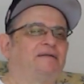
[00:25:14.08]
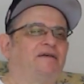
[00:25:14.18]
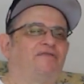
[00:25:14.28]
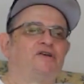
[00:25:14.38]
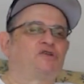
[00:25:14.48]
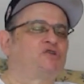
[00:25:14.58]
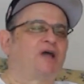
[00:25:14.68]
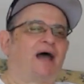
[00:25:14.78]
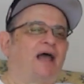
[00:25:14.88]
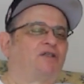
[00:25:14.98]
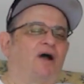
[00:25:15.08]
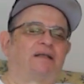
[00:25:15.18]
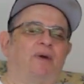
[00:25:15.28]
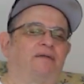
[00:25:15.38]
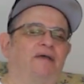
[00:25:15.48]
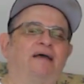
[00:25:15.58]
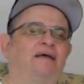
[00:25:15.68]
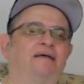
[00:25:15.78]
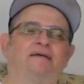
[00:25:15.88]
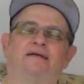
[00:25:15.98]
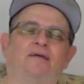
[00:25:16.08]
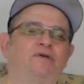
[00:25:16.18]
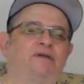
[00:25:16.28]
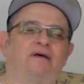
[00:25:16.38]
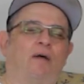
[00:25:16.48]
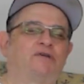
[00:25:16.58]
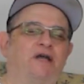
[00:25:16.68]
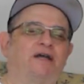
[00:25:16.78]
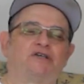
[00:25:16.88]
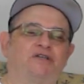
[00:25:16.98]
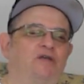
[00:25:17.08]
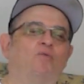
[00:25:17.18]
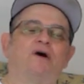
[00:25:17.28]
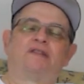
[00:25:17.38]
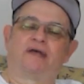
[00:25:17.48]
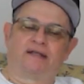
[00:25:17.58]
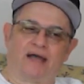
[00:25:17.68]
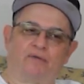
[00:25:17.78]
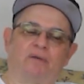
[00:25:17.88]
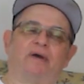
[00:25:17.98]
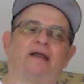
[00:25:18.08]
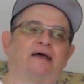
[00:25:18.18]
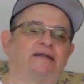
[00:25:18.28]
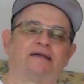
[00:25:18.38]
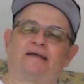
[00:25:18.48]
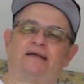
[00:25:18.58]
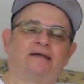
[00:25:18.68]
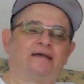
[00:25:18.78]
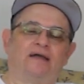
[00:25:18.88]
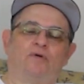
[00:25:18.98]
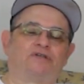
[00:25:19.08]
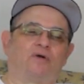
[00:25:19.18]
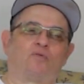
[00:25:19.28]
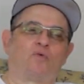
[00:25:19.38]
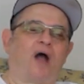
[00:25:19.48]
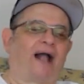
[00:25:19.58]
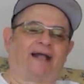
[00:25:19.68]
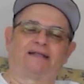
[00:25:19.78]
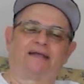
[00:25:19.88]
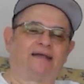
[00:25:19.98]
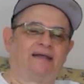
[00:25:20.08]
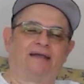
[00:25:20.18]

But the Fisher shot I talked about, it was. I wish I could have seen one thing that would have been it. It was a rocket.